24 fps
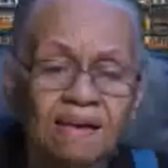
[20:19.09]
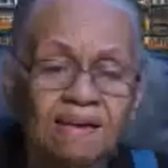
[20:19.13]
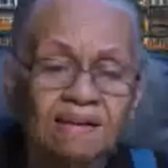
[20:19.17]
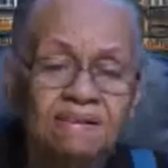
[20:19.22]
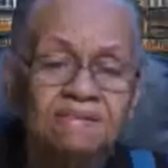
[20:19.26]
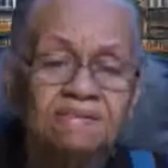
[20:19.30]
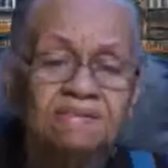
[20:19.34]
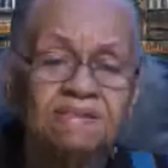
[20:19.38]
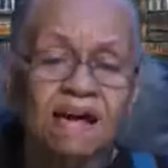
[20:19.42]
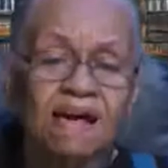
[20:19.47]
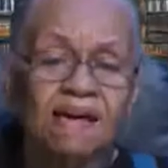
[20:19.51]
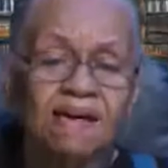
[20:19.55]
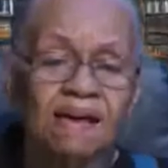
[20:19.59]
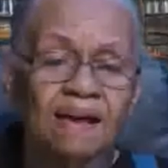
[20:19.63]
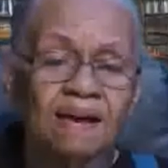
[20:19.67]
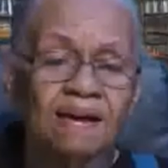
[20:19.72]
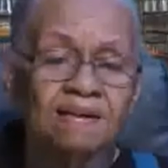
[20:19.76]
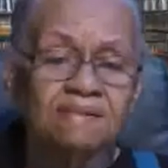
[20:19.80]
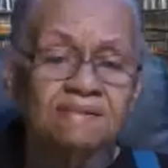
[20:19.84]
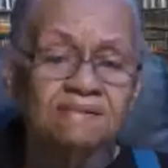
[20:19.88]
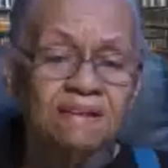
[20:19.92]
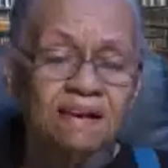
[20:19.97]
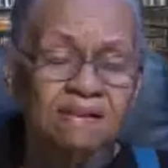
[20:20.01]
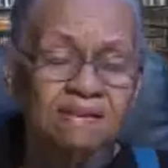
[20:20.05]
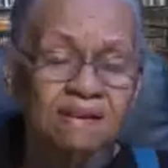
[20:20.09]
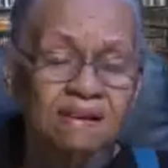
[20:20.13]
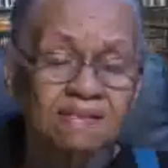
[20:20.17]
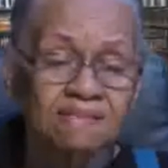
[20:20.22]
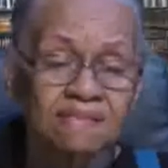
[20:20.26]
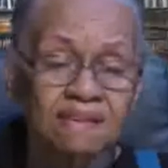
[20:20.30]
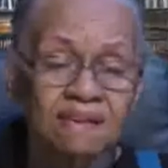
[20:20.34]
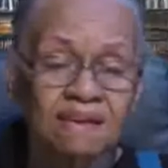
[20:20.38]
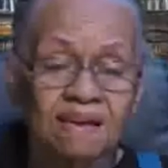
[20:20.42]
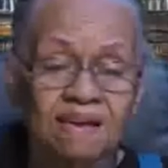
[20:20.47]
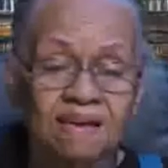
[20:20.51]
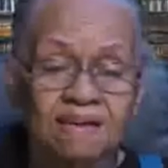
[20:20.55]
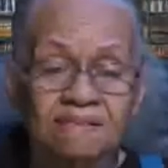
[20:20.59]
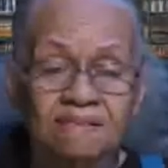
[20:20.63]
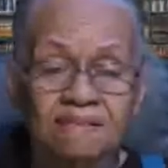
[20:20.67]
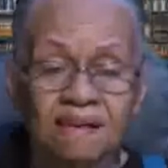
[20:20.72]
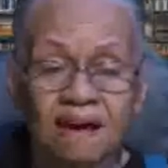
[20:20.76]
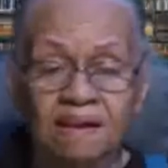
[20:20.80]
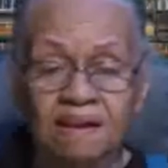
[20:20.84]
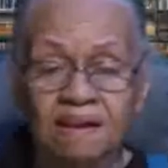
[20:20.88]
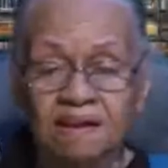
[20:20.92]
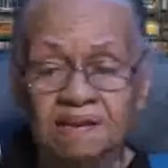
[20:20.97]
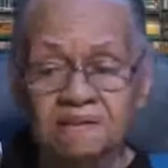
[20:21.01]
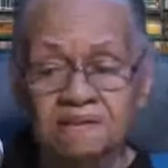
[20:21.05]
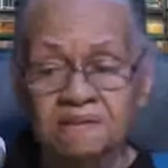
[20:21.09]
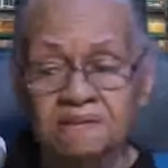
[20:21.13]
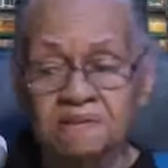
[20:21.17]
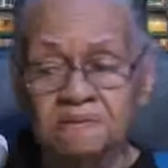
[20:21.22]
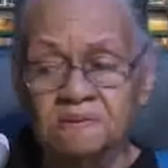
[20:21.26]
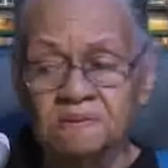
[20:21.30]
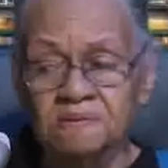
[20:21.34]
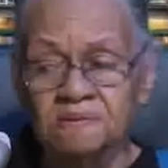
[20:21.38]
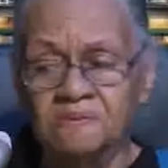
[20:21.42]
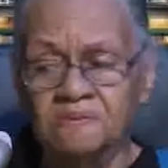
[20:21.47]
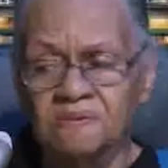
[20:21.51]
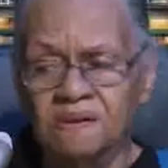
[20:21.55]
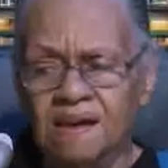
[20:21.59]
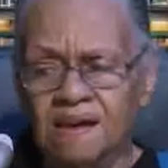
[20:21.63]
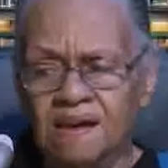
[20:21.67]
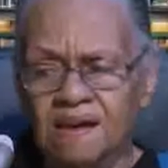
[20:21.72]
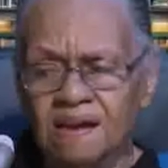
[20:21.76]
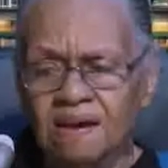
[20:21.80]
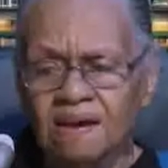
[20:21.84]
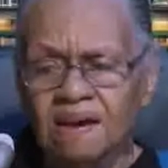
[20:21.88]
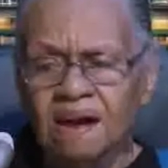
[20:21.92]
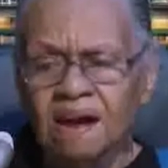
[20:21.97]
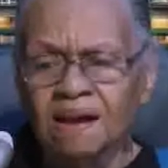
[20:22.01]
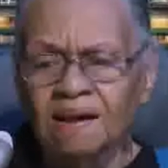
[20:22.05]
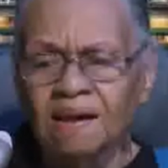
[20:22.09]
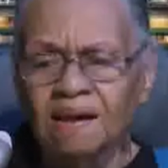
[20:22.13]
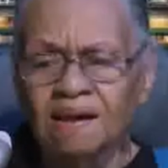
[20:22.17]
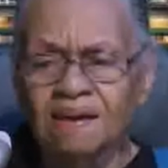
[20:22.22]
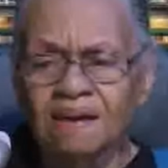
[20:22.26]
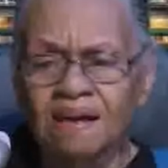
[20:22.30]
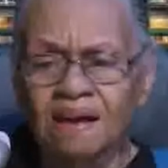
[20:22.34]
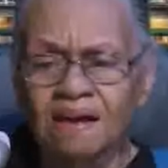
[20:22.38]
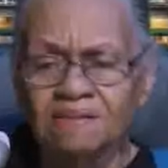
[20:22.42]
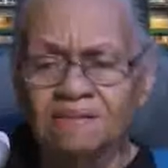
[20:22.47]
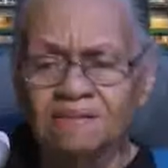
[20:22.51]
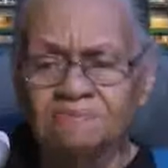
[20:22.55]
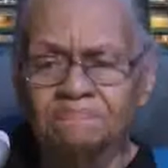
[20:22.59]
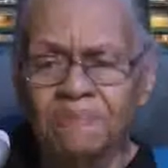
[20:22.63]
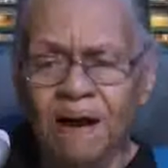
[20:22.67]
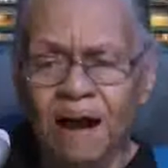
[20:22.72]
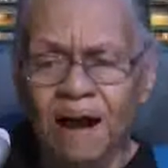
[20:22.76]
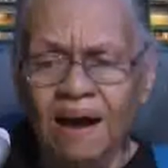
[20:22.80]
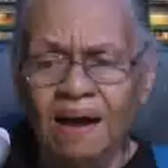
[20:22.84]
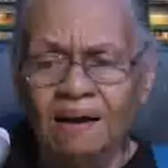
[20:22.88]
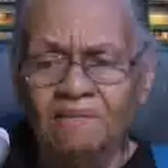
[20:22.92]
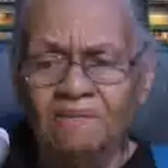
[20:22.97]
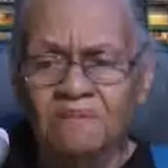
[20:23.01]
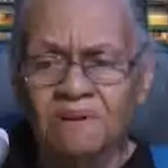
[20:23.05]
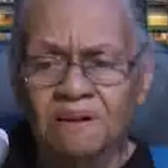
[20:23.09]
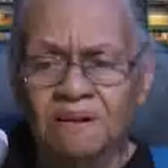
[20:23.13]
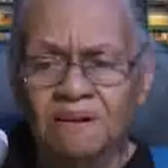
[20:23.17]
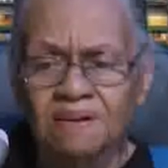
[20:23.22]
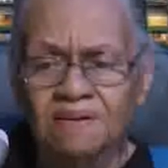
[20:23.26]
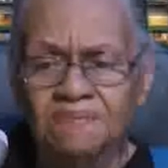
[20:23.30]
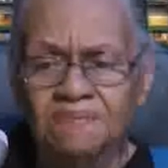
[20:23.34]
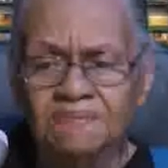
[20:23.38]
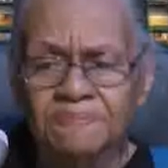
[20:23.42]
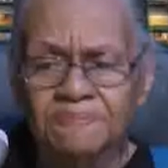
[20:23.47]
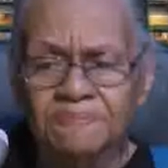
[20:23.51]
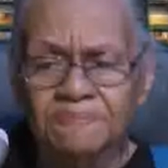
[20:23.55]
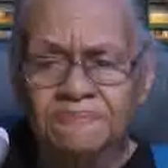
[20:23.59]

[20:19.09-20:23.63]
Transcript: says and the things that he do and he gets by with it.